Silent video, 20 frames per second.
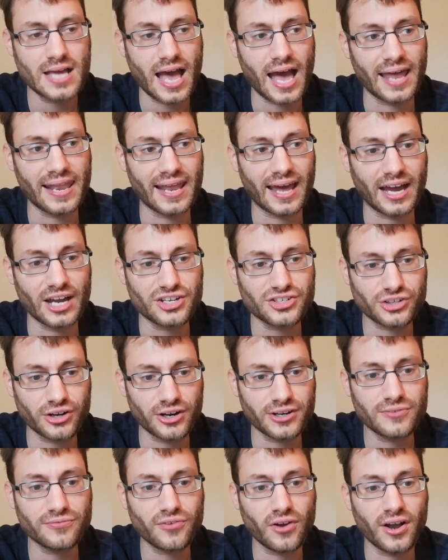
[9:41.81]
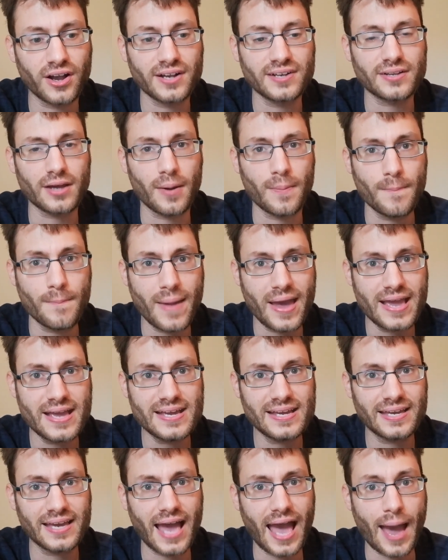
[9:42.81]
and that I tried to find a
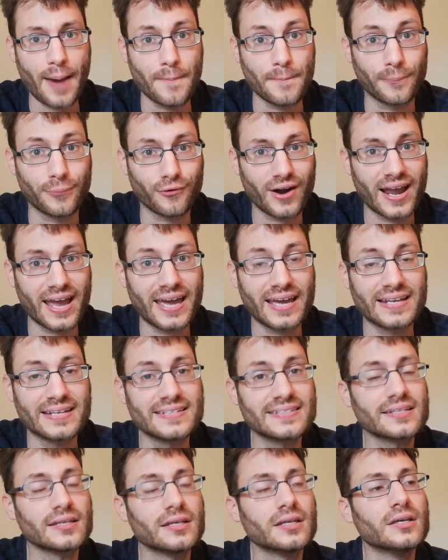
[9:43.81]
make and brand